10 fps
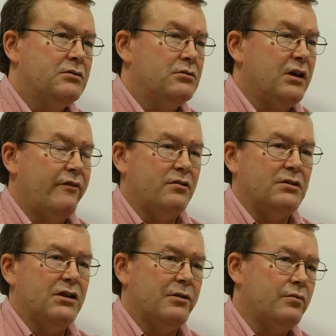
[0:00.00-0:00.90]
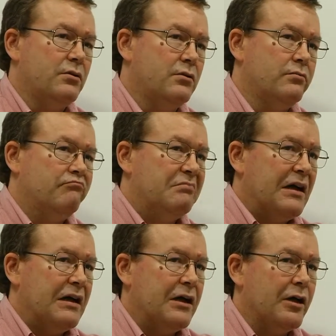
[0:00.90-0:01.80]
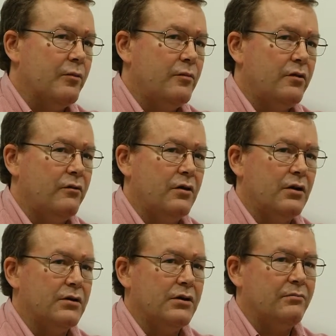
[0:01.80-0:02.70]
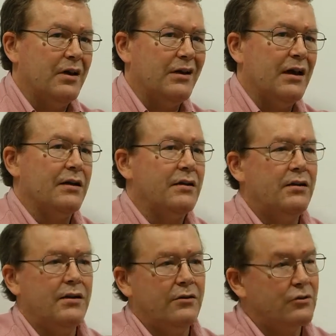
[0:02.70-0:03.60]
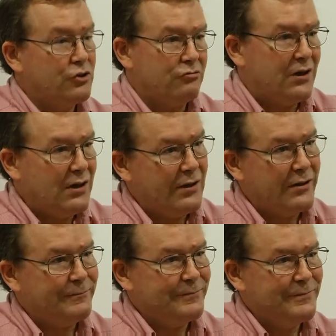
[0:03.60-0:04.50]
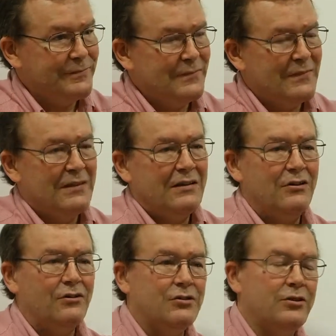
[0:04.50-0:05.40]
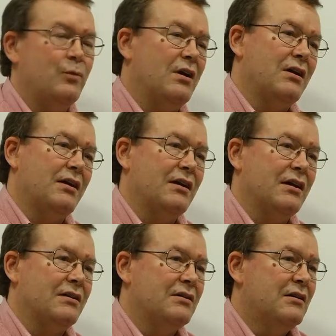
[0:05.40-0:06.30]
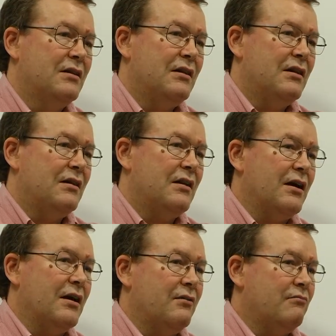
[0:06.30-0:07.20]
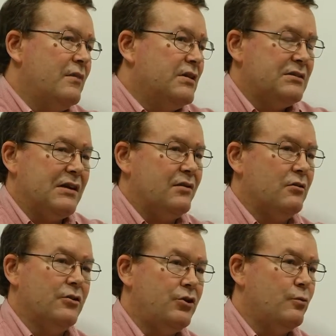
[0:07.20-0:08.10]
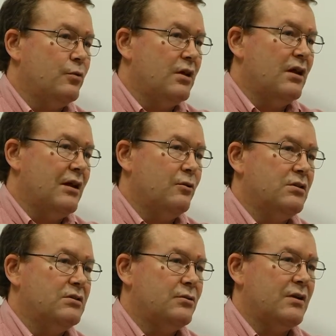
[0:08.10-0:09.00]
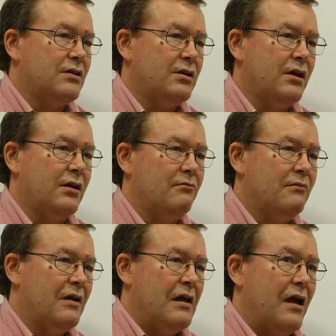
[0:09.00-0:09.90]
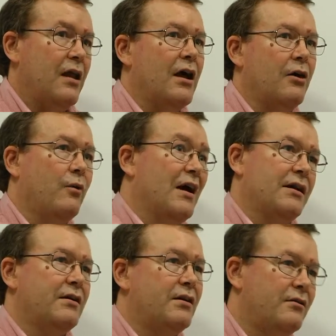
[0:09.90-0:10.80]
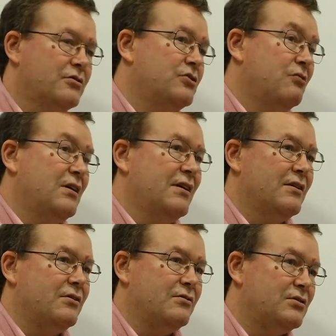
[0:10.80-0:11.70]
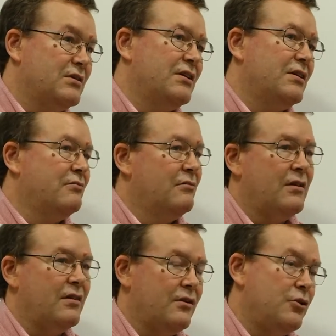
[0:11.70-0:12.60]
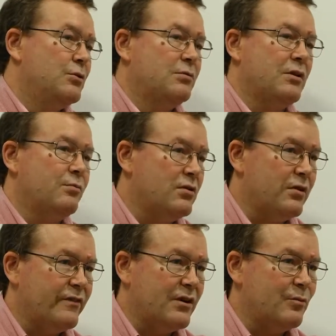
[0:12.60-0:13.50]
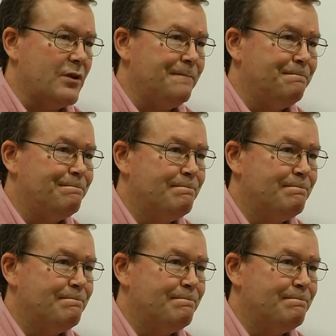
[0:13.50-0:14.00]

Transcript: So say, for example, you got an auntie in Australia or somewhere like that, then this technology would allow us to actually allow auntie in Australia to see the newest member of the family.